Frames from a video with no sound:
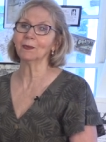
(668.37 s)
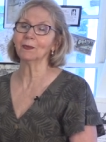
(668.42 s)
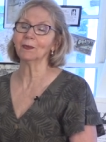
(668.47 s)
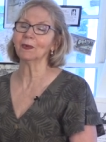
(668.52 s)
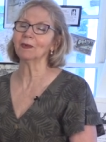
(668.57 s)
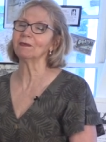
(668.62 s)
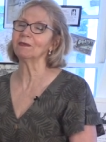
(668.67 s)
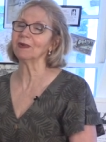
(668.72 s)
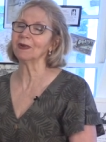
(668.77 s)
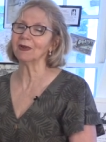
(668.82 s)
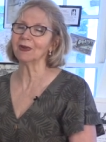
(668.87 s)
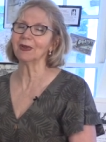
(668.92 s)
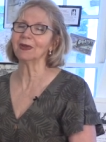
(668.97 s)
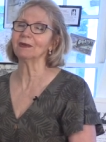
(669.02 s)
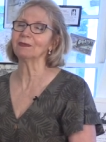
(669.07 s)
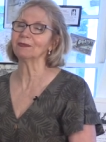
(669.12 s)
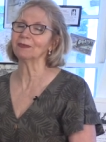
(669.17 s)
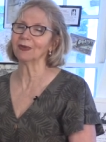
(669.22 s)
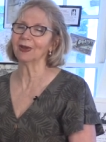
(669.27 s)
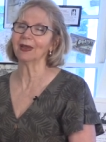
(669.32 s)
were
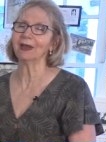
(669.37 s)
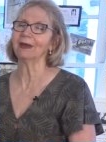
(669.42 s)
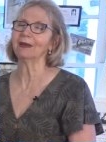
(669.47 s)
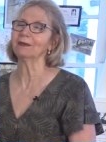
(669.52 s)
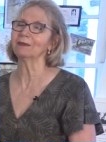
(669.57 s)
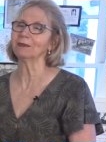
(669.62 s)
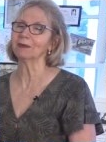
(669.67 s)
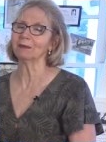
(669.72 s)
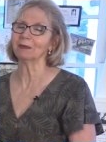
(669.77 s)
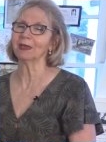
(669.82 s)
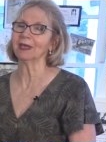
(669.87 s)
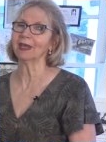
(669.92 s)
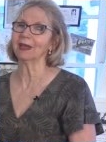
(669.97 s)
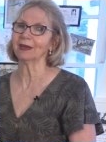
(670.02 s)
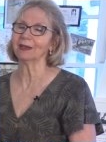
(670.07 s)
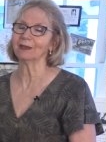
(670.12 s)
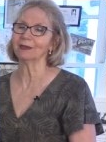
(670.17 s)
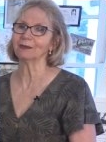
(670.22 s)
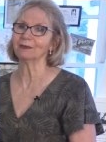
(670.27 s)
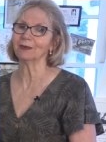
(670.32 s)
very afraid of women getting